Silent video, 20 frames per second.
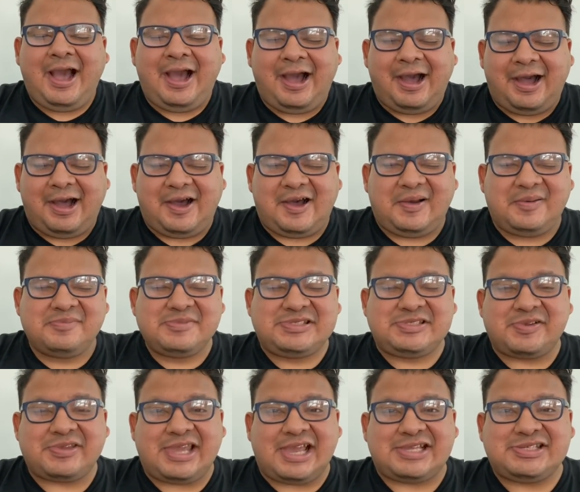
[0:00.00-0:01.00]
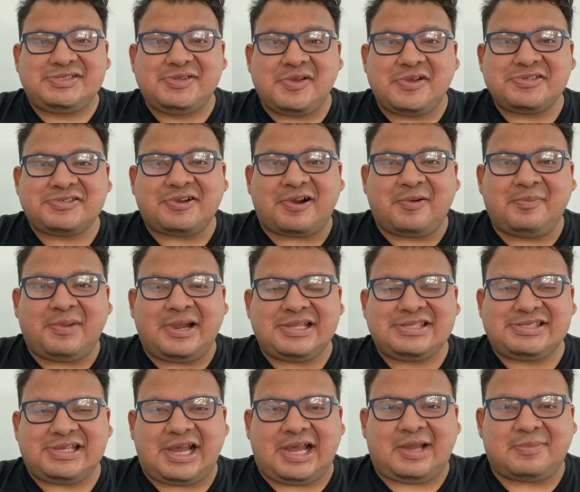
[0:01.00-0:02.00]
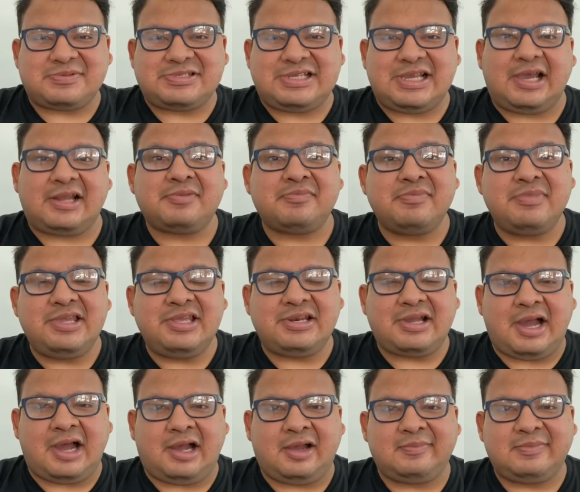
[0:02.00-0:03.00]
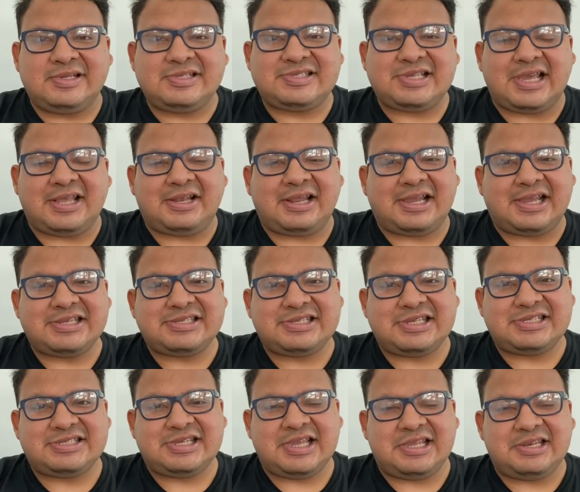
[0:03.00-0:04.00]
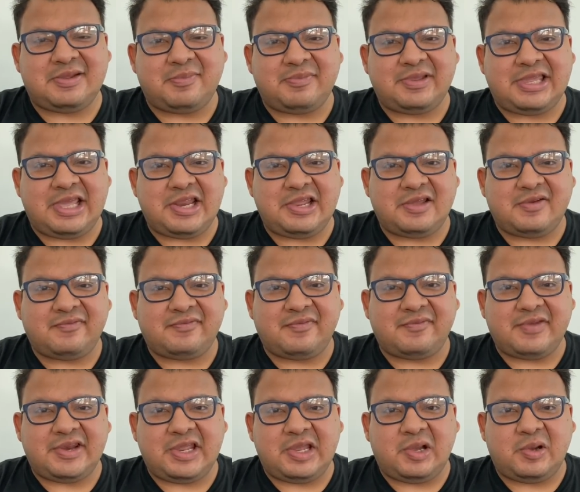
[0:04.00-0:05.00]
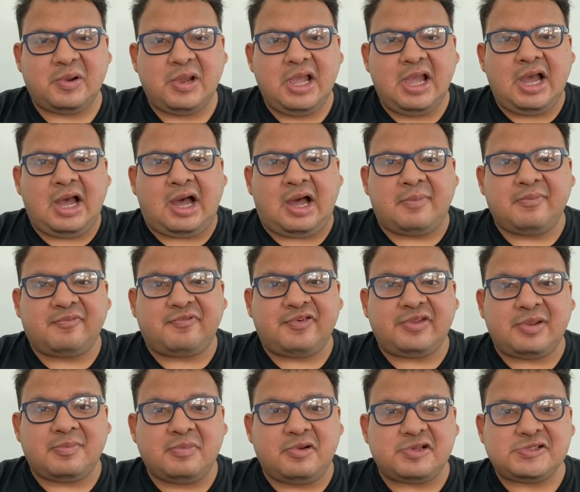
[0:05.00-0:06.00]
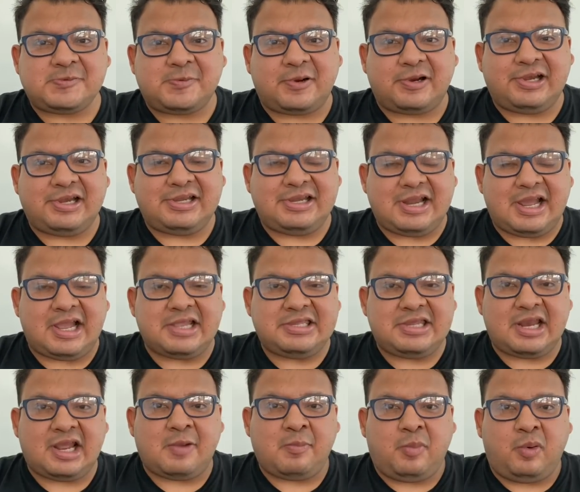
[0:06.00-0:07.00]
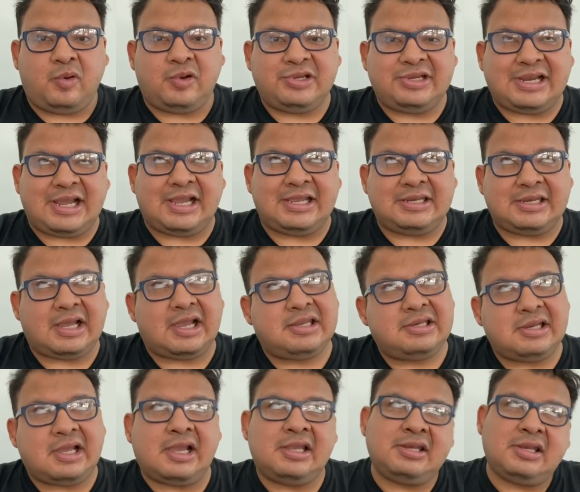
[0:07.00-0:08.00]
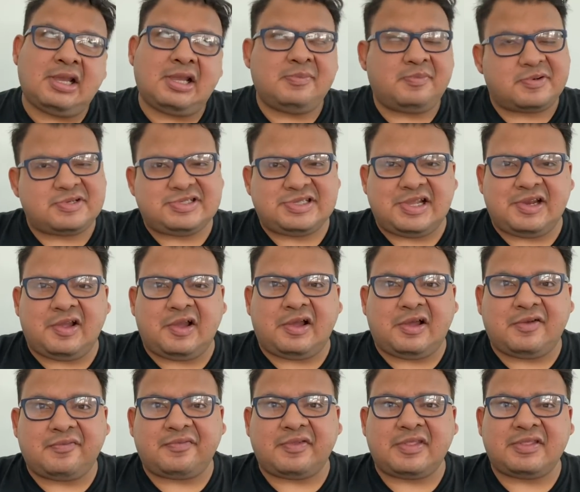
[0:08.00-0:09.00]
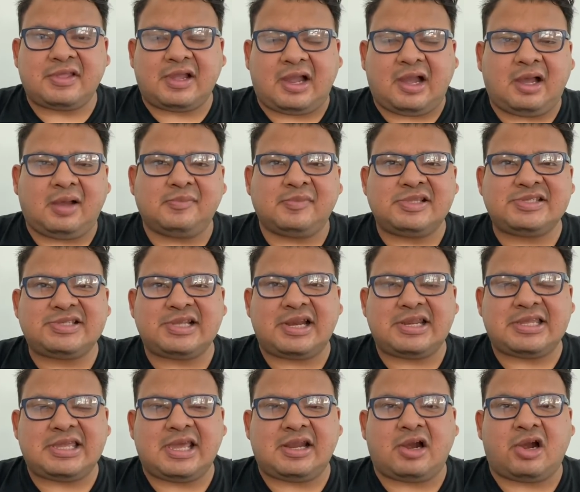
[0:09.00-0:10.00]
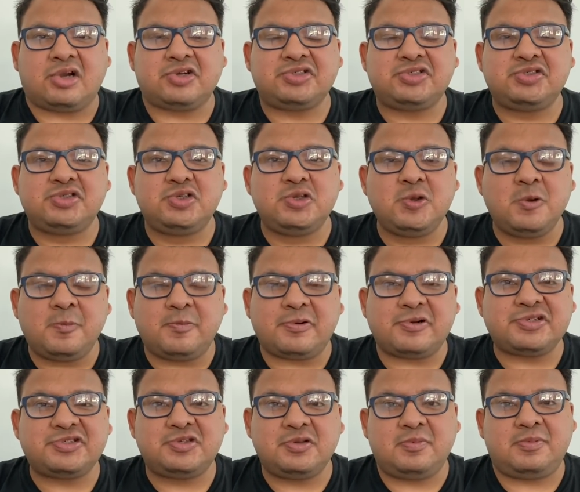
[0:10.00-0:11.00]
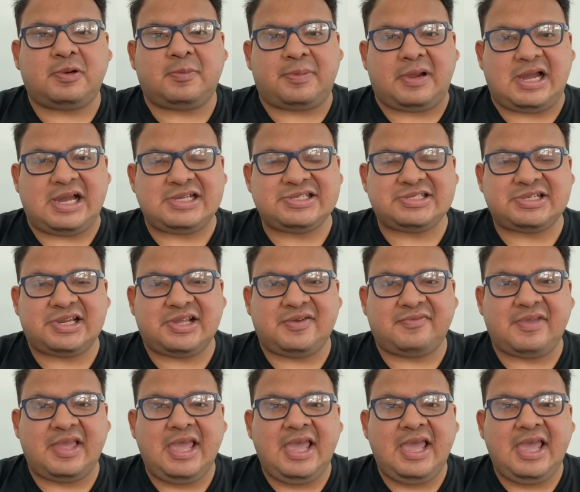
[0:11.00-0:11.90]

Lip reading: So yes, those are my top 10 mean comments. And like I did say in the beginning of the video, for the most part, 99.9999% of the comments that I get are super, super positive